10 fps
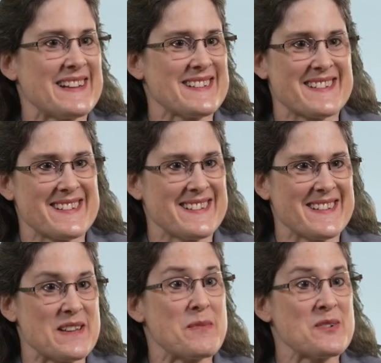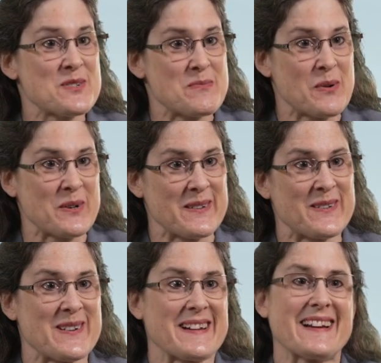is the most important
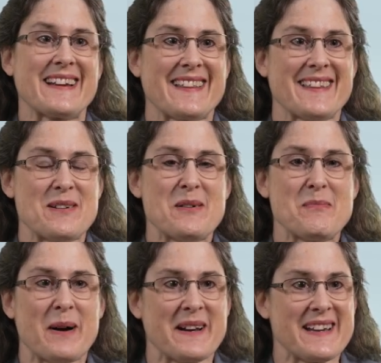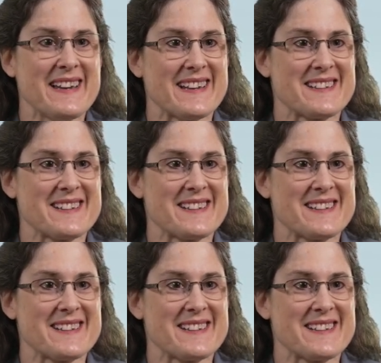organ in the body.